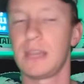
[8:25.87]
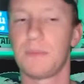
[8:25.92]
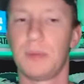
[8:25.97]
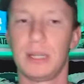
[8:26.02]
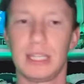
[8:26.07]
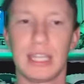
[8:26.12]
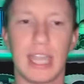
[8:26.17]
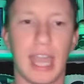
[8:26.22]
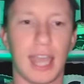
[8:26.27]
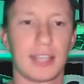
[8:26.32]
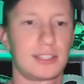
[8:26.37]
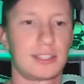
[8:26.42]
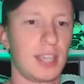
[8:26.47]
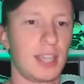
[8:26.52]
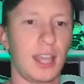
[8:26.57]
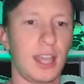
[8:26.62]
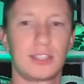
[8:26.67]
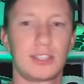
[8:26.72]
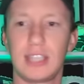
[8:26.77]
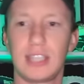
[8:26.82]
But yes,
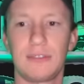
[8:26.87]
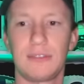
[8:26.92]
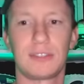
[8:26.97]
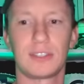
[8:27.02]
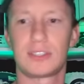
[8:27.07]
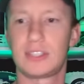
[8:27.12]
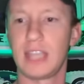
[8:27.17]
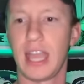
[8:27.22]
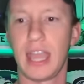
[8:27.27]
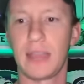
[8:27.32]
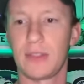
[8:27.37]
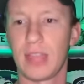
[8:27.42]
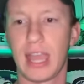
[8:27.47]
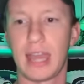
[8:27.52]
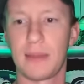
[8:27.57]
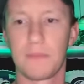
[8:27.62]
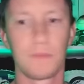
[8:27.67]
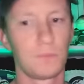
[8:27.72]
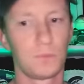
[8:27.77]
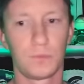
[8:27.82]
uh, safe to say
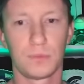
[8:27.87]
that,